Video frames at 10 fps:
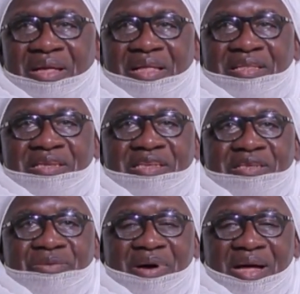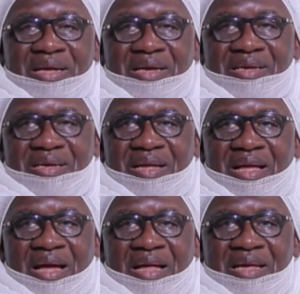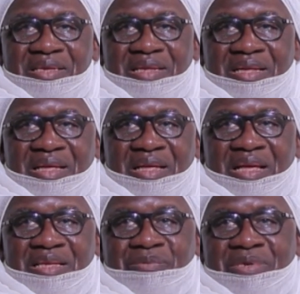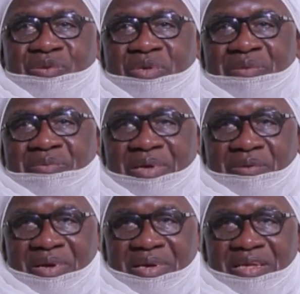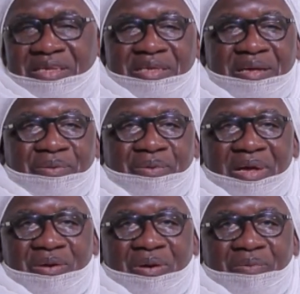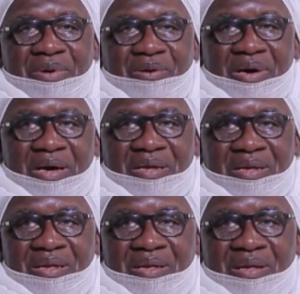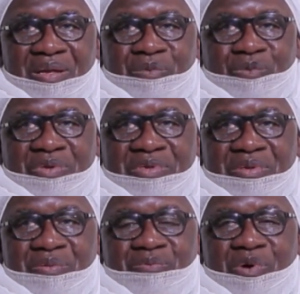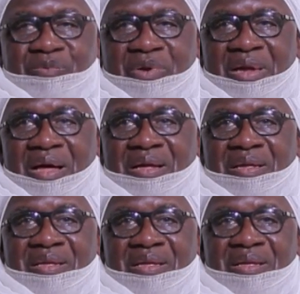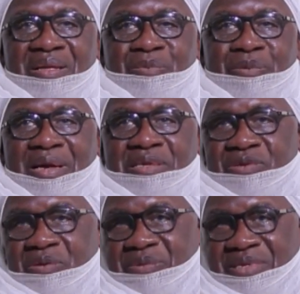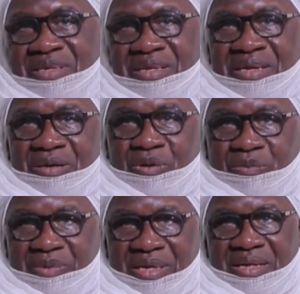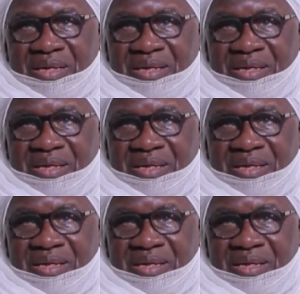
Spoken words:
And this is why Anas has been doing very well. He's one of our most popular philanthropists in Gombe.